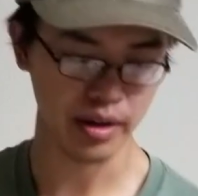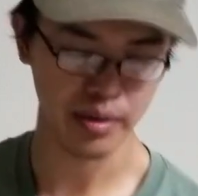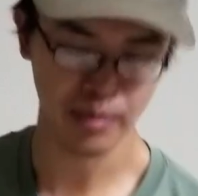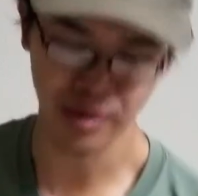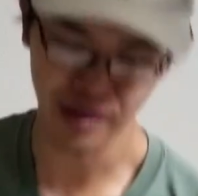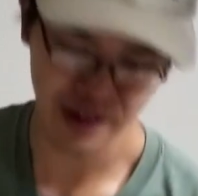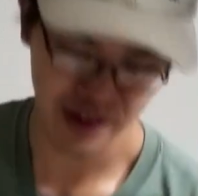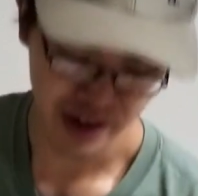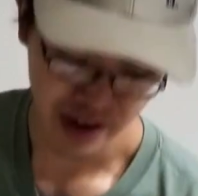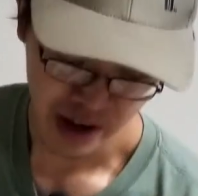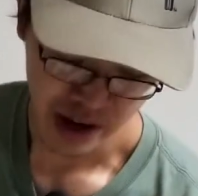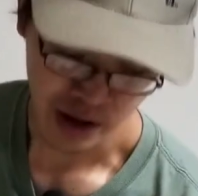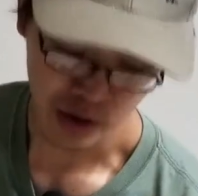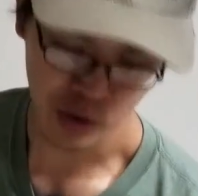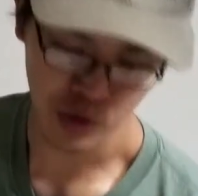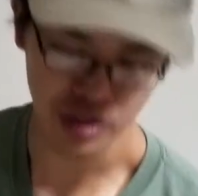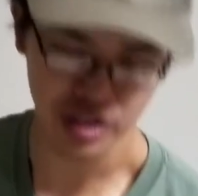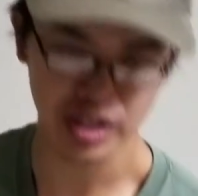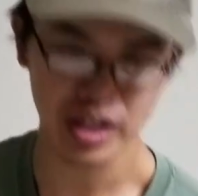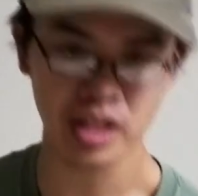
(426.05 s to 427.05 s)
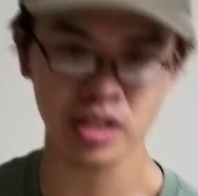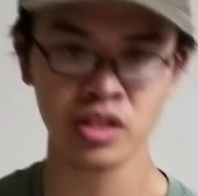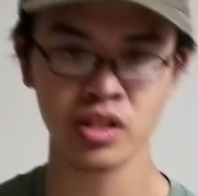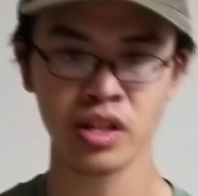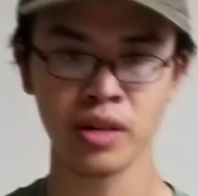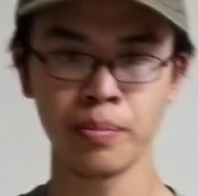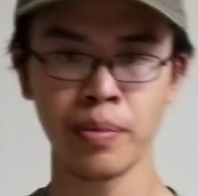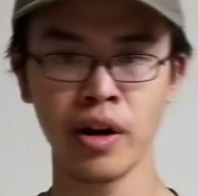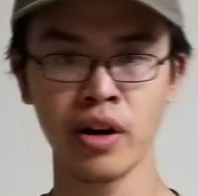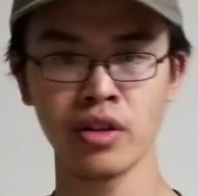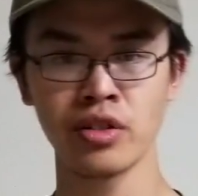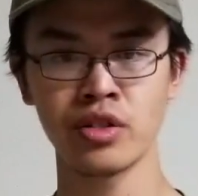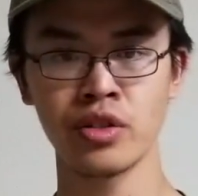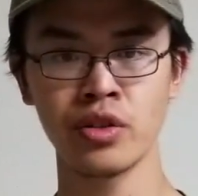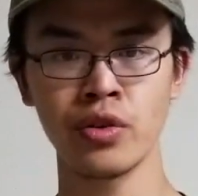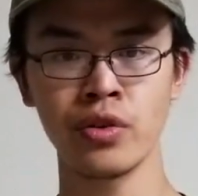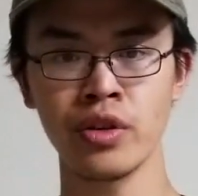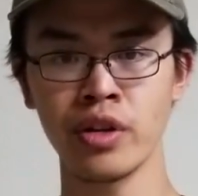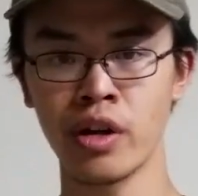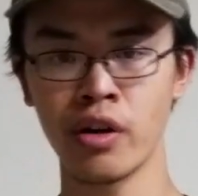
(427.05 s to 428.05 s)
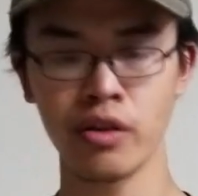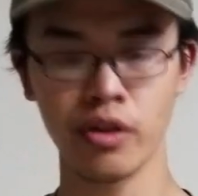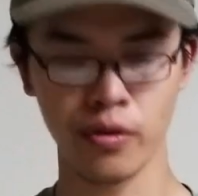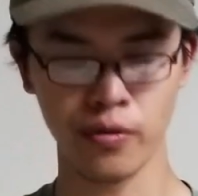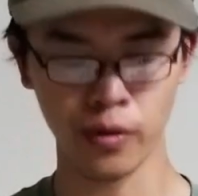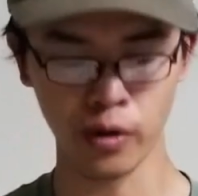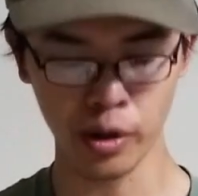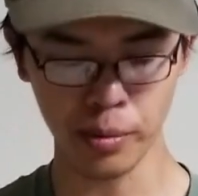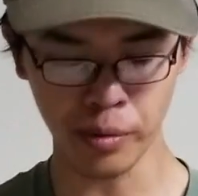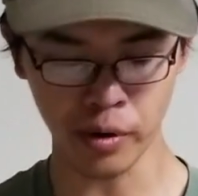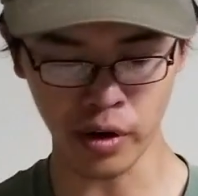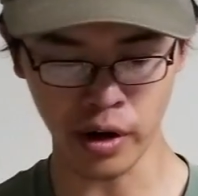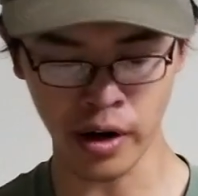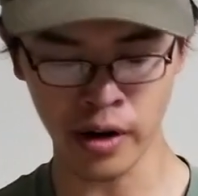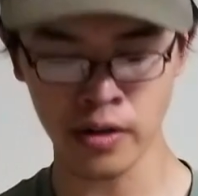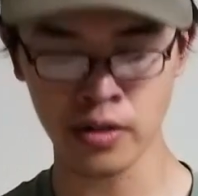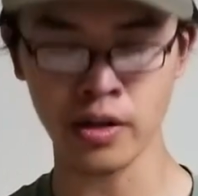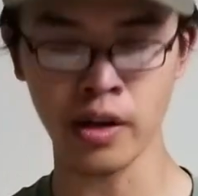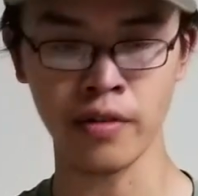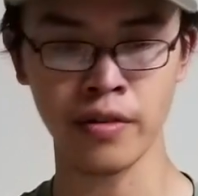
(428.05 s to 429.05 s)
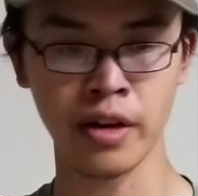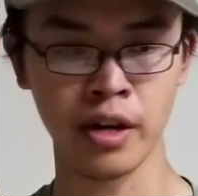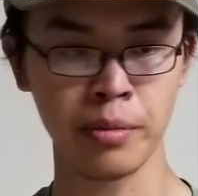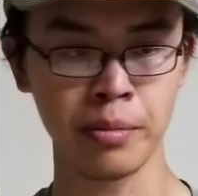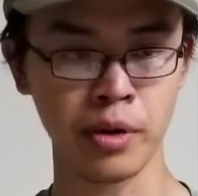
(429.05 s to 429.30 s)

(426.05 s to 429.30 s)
Of course, it doesn't compare to, you know, your fully built airsoft gun,